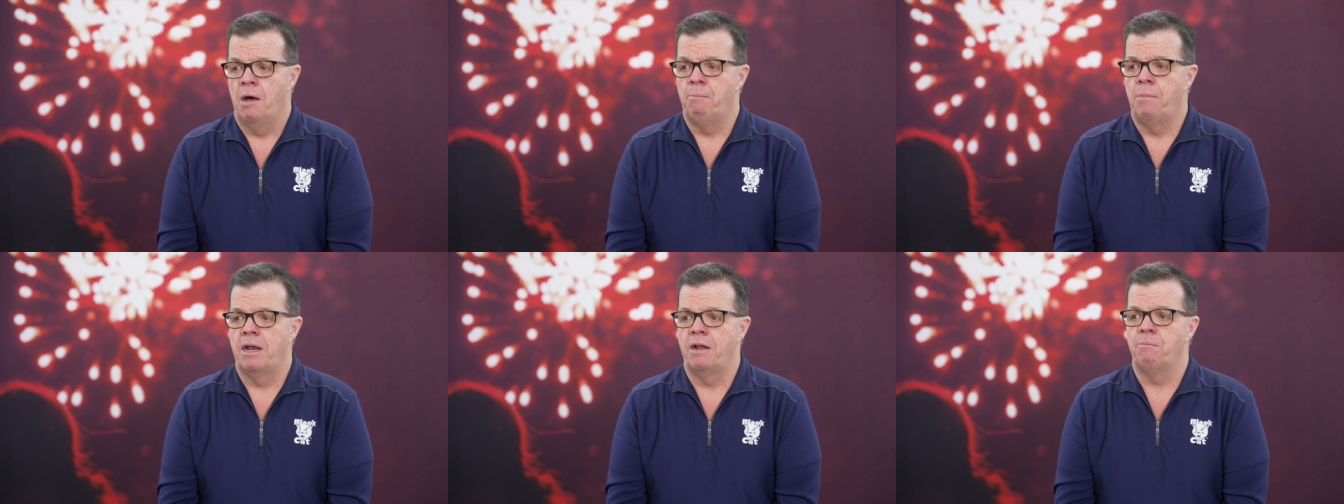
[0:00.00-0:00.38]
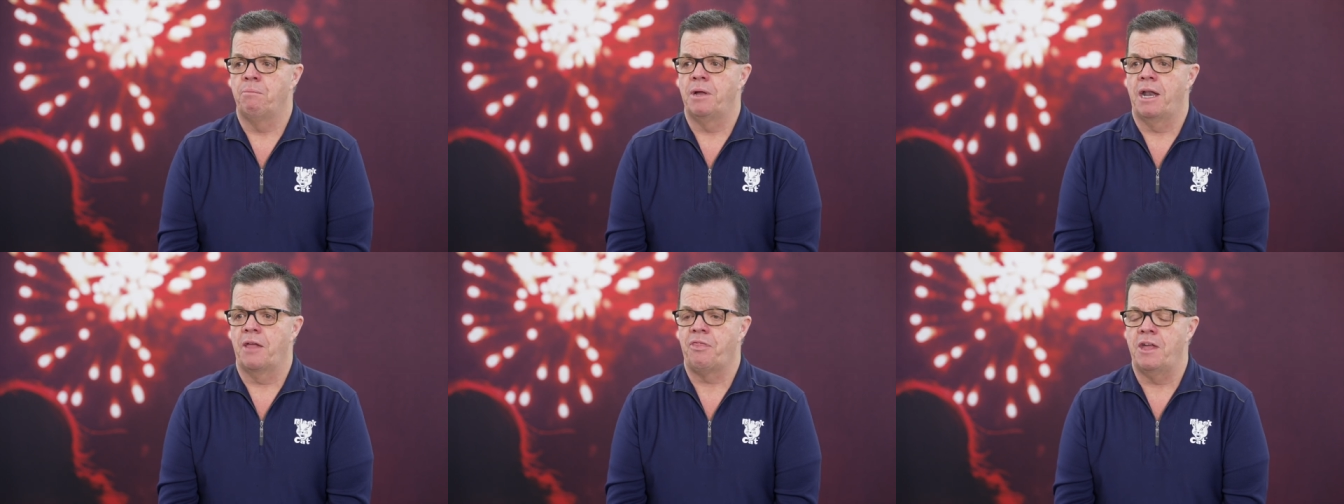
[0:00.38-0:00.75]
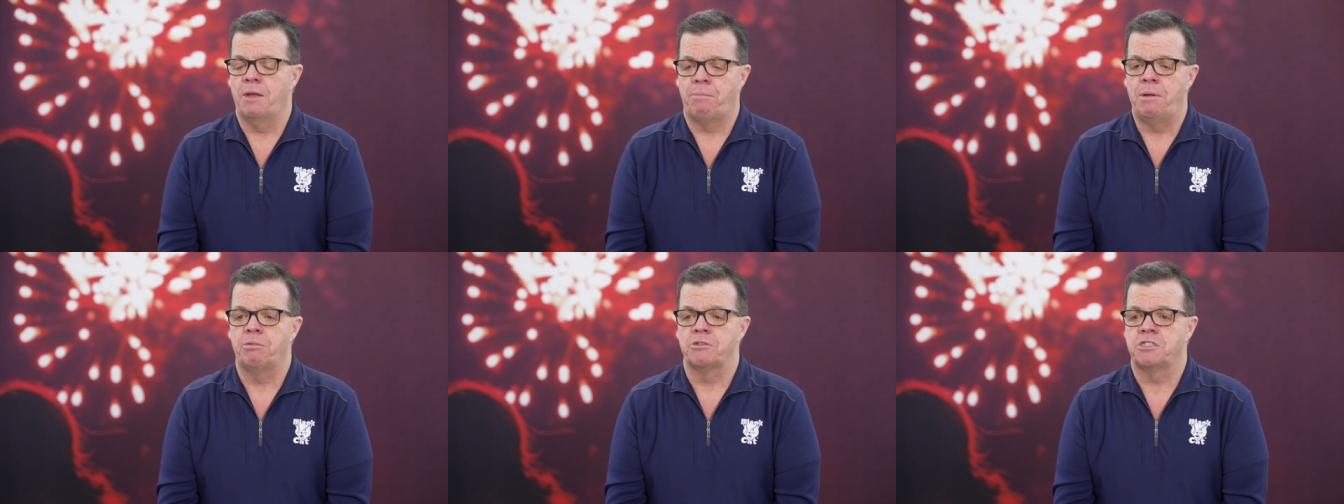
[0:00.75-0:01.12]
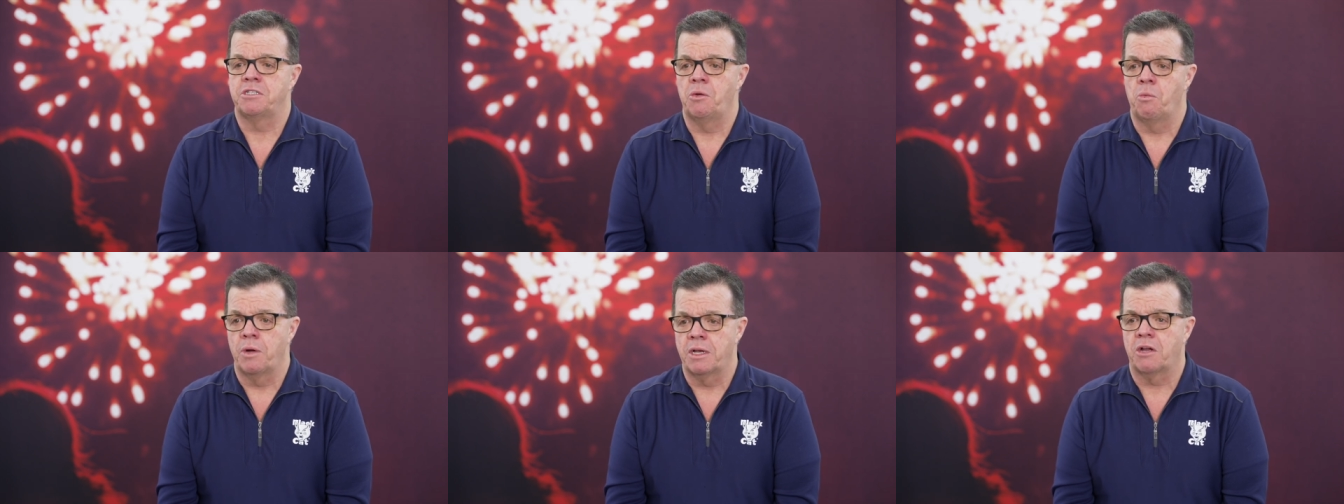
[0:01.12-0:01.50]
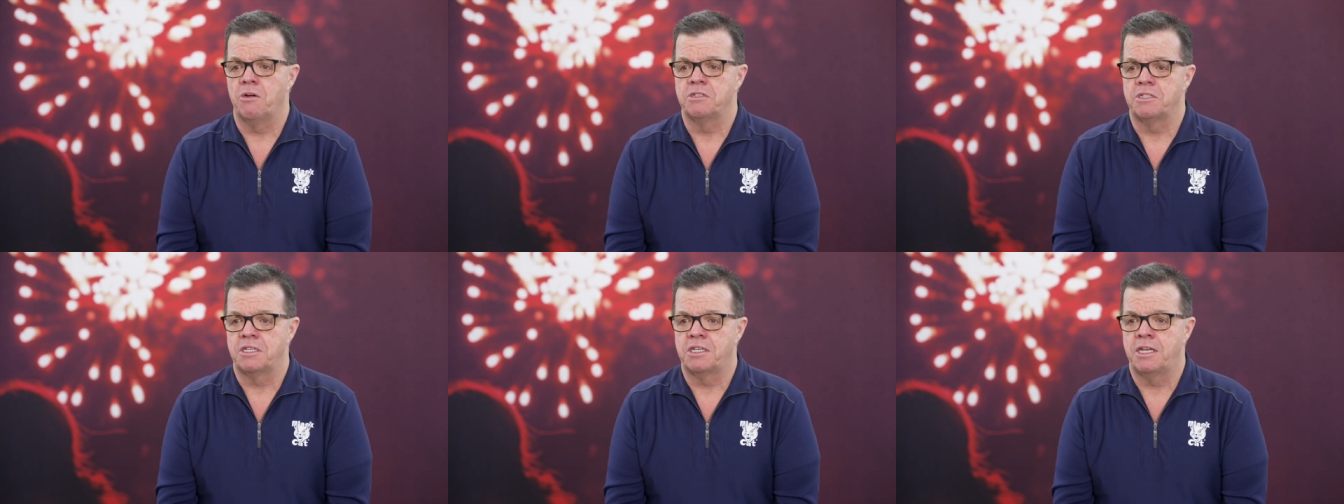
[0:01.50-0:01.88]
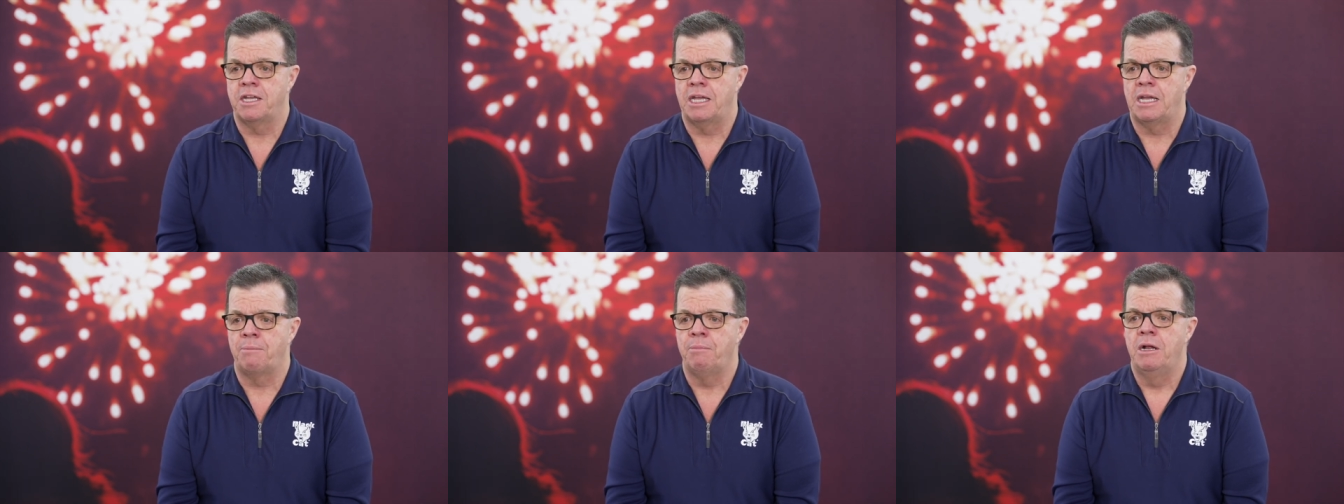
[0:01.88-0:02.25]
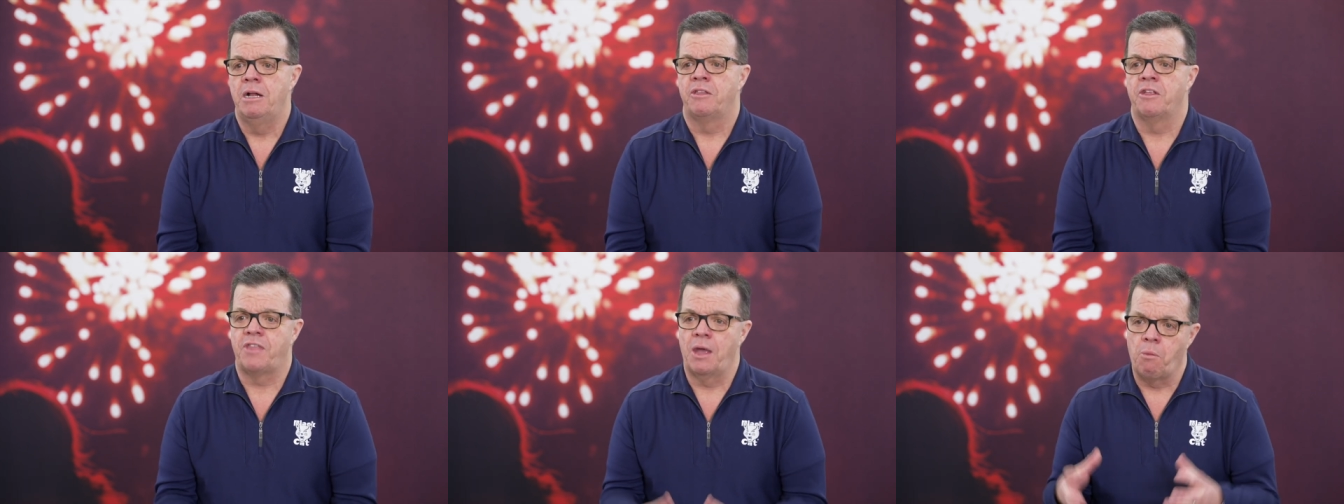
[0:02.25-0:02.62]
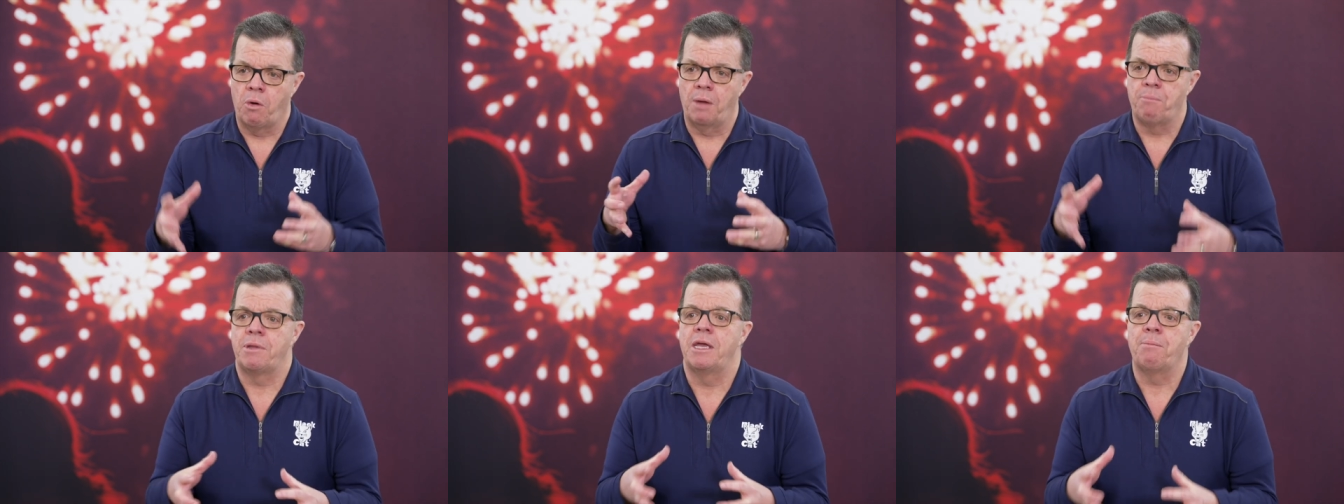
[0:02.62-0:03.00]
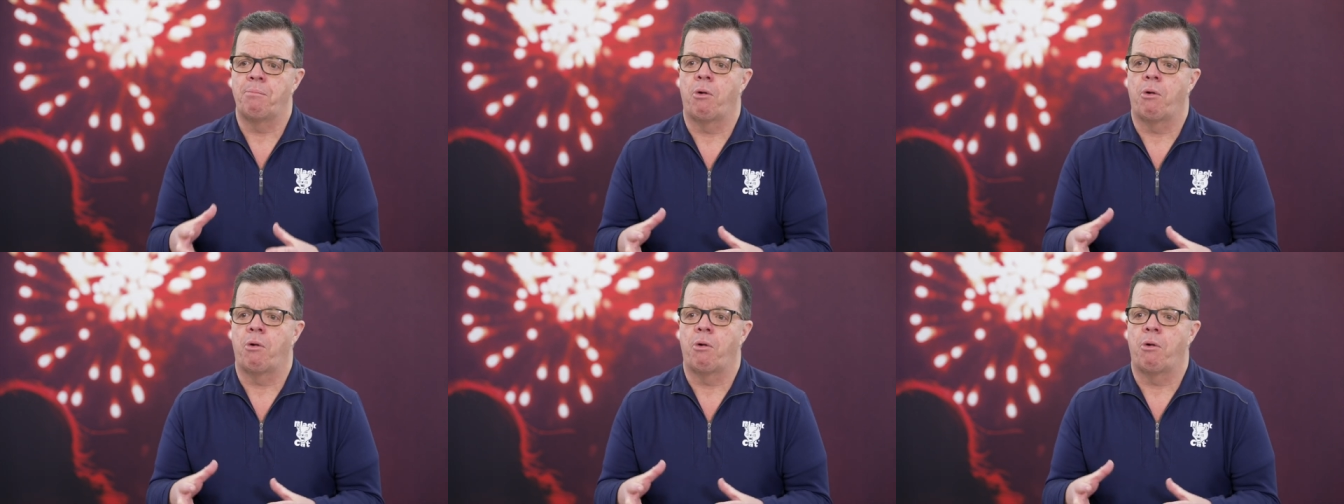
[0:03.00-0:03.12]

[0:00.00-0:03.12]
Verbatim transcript: But, but I think people see Winco as a team that they want to be a